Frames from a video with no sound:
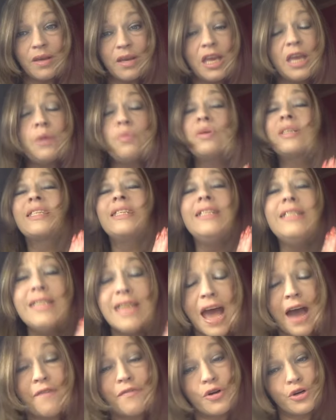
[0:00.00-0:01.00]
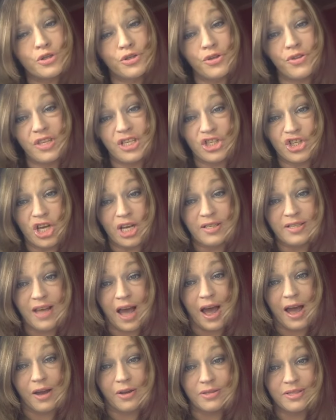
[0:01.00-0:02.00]
he was never to the
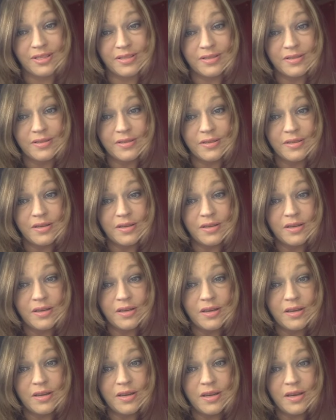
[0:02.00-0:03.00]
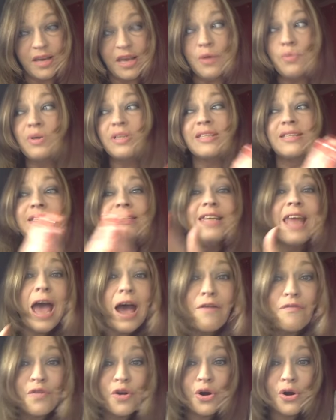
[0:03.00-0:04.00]
Gentiles. He was
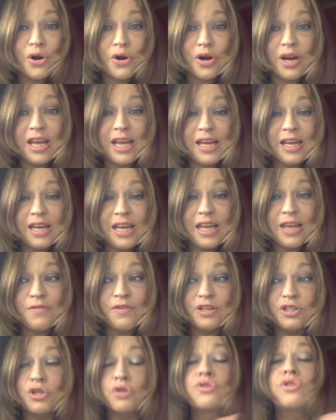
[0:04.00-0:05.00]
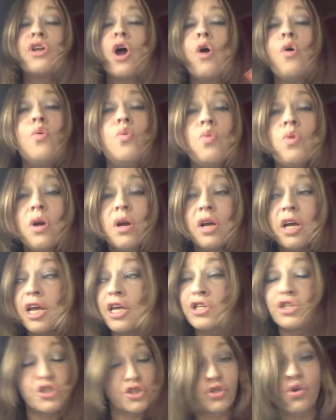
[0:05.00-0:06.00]
never even, there's no
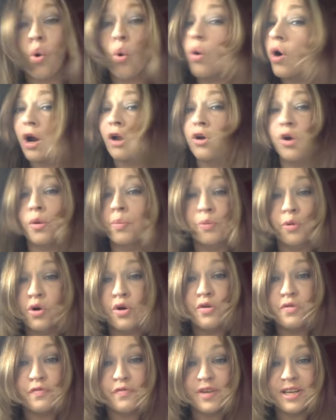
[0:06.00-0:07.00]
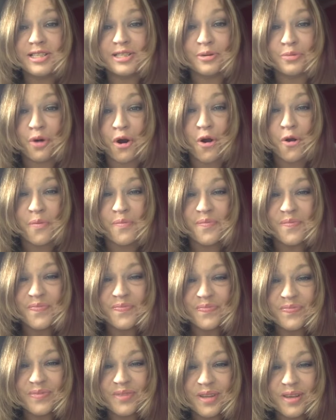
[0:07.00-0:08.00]
historical proof he's in Rome.
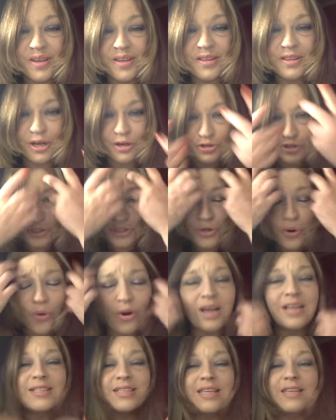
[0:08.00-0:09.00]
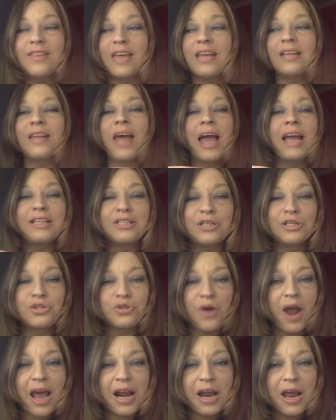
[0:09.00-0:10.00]
Their stories, see, they like to
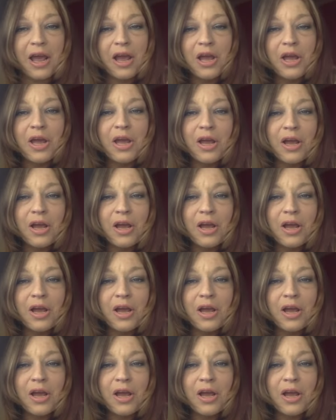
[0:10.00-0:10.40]
try to